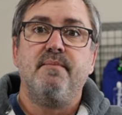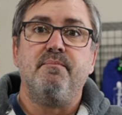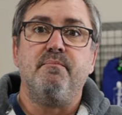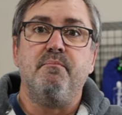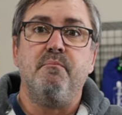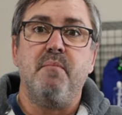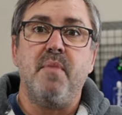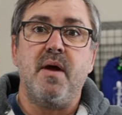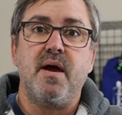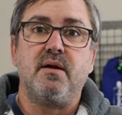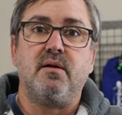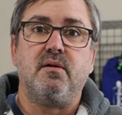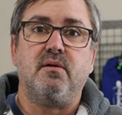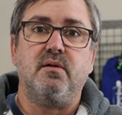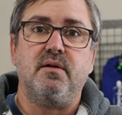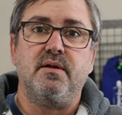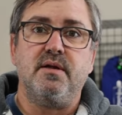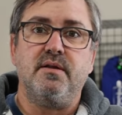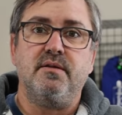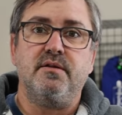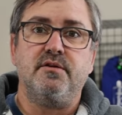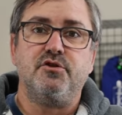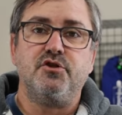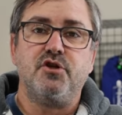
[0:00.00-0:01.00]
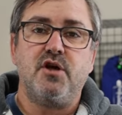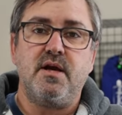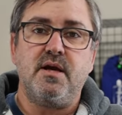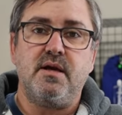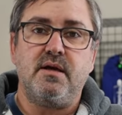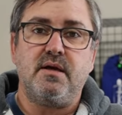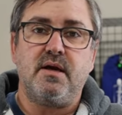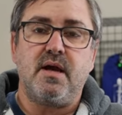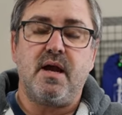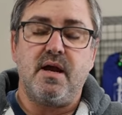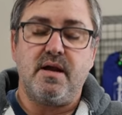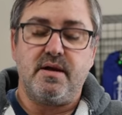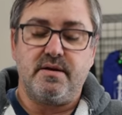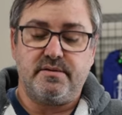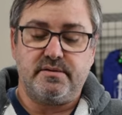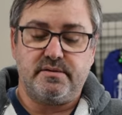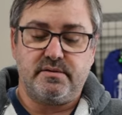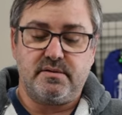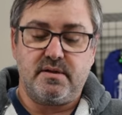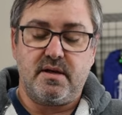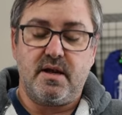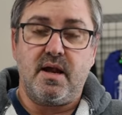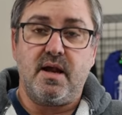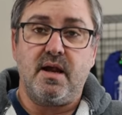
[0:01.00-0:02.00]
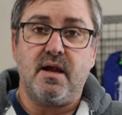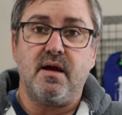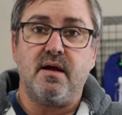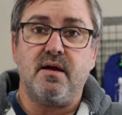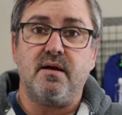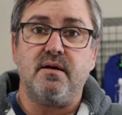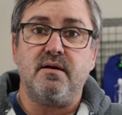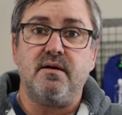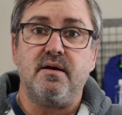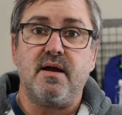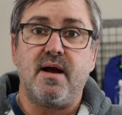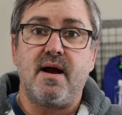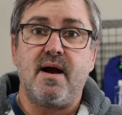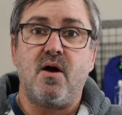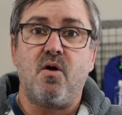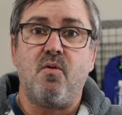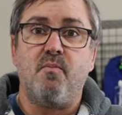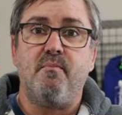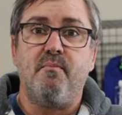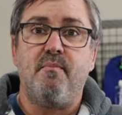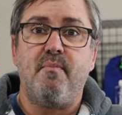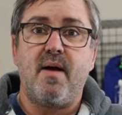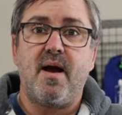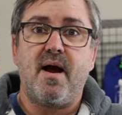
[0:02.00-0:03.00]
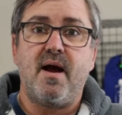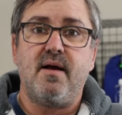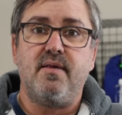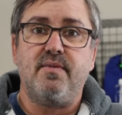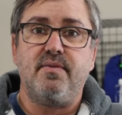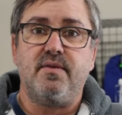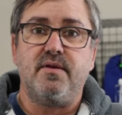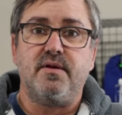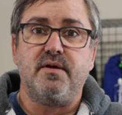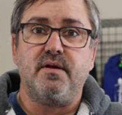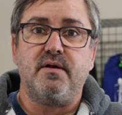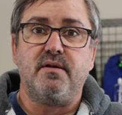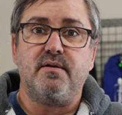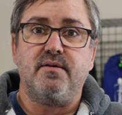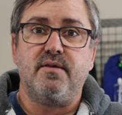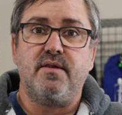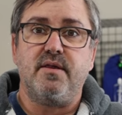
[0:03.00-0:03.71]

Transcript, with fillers: metal in the chain case and how bad the,